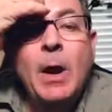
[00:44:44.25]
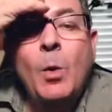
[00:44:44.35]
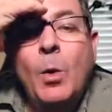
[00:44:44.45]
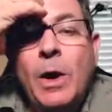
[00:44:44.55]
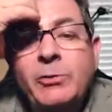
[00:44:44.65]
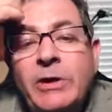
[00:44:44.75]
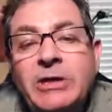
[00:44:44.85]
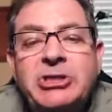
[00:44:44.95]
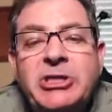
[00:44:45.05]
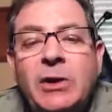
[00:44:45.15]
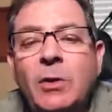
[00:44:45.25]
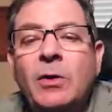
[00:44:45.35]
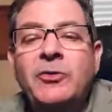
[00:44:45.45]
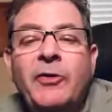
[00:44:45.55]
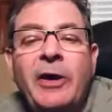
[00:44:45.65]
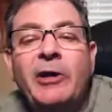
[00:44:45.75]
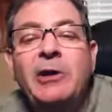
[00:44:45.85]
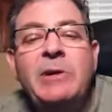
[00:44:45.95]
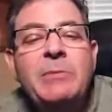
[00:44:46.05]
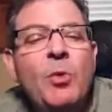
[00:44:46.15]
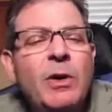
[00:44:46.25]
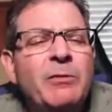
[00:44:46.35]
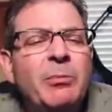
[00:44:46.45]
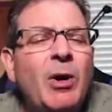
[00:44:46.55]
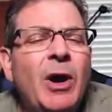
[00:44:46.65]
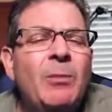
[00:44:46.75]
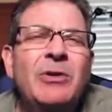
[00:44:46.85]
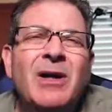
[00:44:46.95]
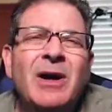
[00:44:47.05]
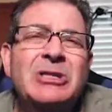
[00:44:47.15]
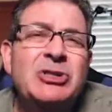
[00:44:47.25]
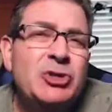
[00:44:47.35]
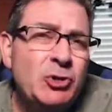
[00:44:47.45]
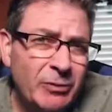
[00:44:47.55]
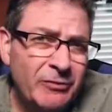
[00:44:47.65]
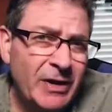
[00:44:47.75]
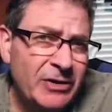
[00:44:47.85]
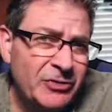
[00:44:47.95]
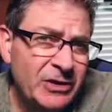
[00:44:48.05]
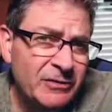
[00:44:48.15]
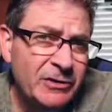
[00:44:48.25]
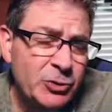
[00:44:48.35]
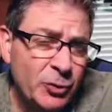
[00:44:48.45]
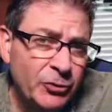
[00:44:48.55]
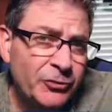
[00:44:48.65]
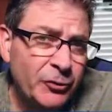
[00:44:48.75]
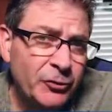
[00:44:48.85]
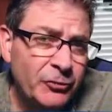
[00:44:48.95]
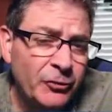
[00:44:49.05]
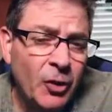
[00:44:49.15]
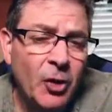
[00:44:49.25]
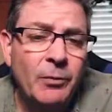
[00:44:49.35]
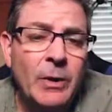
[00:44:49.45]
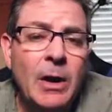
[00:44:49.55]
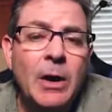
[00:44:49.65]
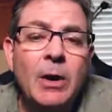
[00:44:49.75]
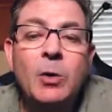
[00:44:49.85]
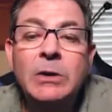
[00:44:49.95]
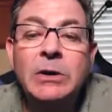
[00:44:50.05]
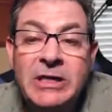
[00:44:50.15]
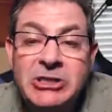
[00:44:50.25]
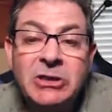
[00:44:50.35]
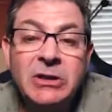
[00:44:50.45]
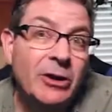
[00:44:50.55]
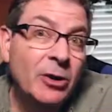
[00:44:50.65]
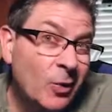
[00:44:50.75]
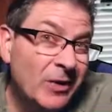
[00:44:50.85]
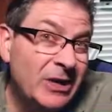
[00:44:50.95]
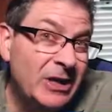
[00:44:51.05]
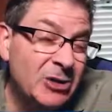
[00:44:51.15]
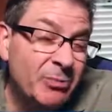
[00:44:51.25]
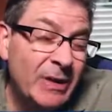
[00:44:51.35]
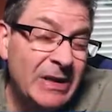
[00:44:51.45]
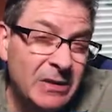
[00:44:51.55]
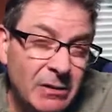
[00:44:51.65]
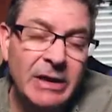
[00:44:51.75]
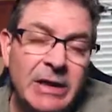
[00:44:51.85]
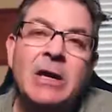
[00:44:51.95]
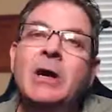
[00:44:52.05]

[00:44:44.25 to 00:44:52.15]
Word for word: Wandering in general is likely to be more of a problem with unsupervised individuals, first of all, who allegedly are working independently.